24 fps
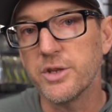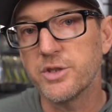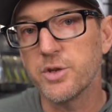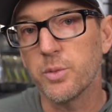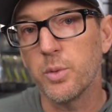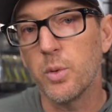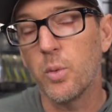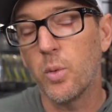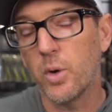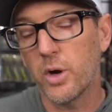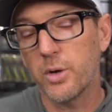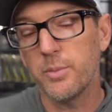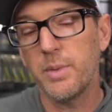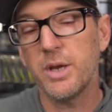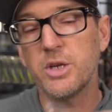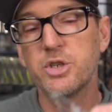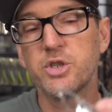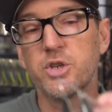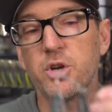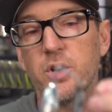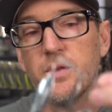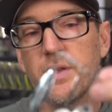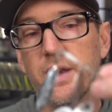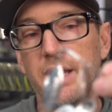So we want to make
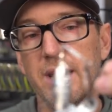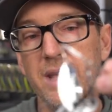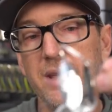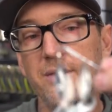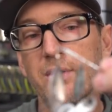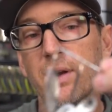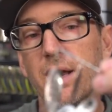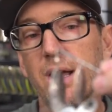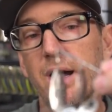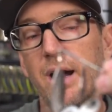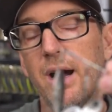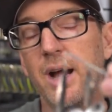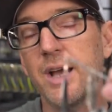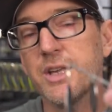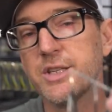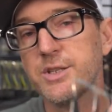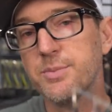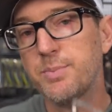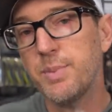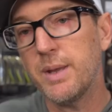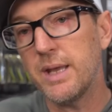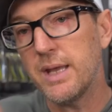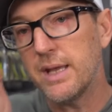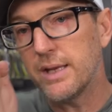sure that even at high
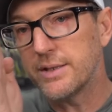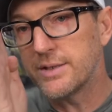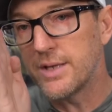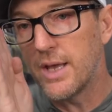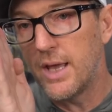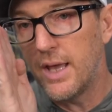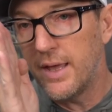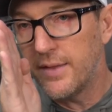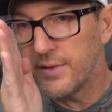speeds,